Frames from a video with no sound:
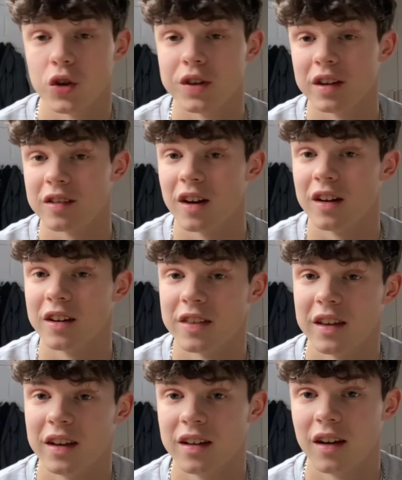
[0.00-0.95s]
this kind of
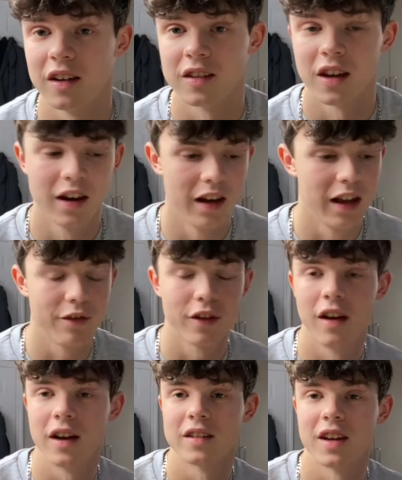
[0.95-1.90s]
thing, guys, leave a
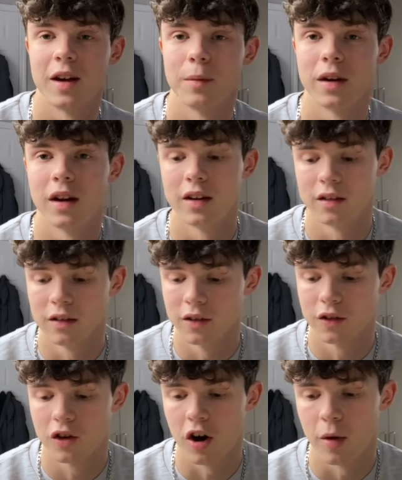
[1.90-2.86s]
like down below,
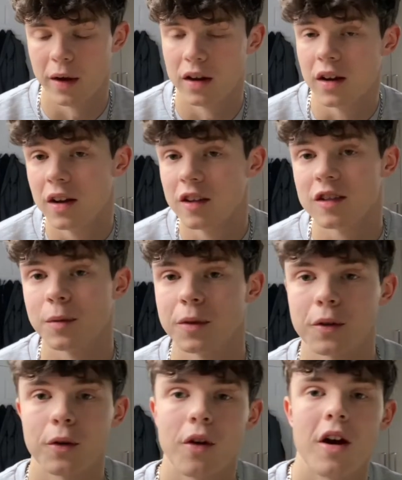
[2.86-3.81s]
comment,
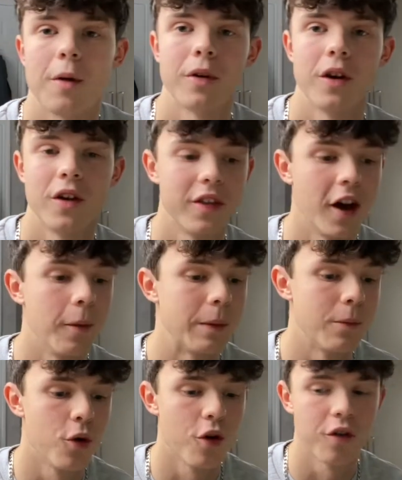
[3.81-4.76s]
subscribe. There'll be
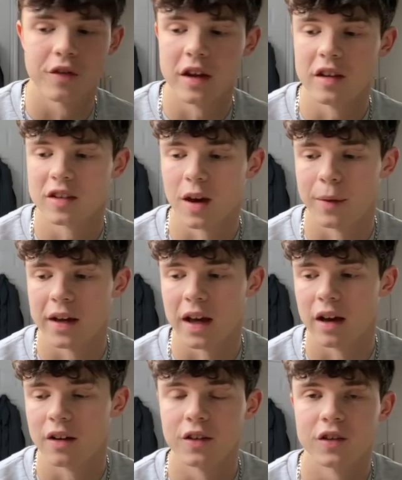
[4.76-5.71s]
more of these coming
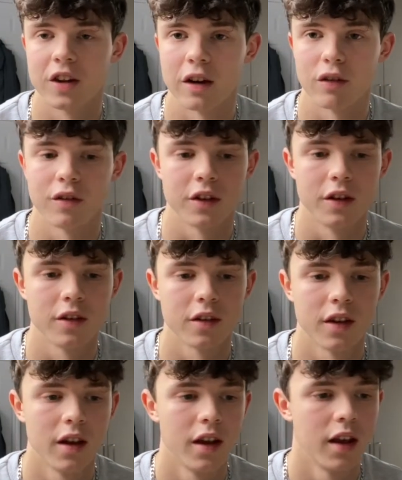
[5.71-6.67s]
out on tech reviews.
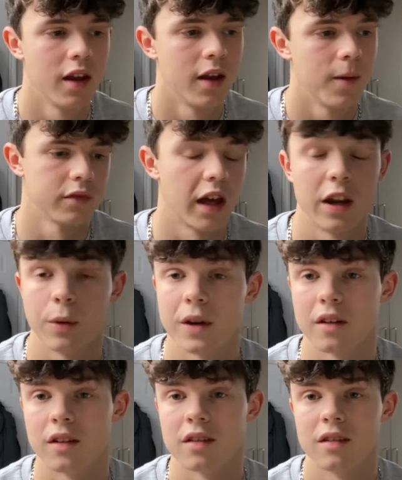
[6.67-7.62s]
Anyway,
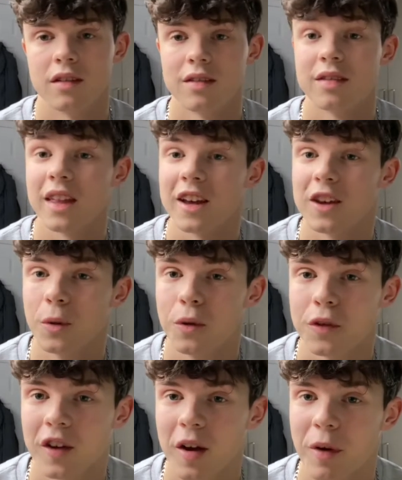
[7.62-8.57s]
guys, thank you all
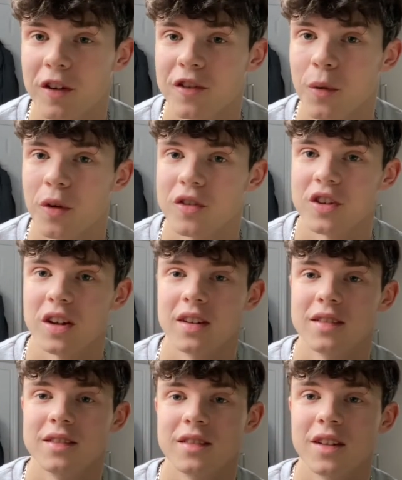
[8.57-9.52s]
so much for watching.
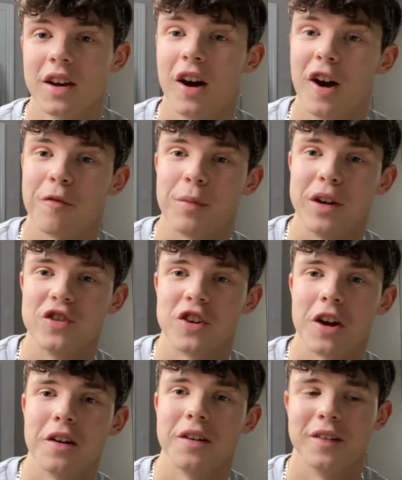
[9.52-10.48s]
I've been
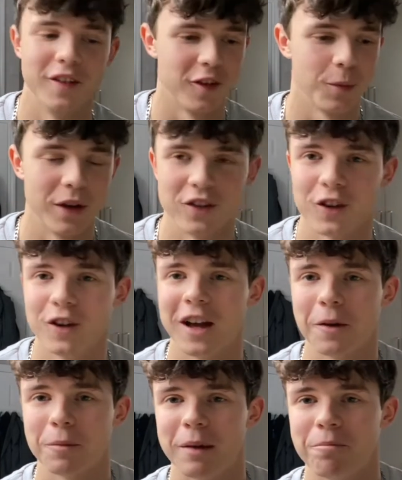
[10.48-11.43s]
Joe, and this has been Two Loud
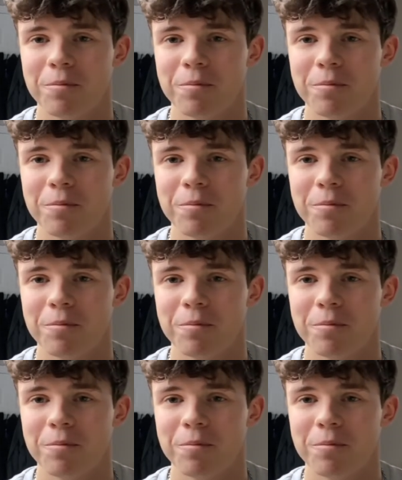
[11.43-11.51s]
Men.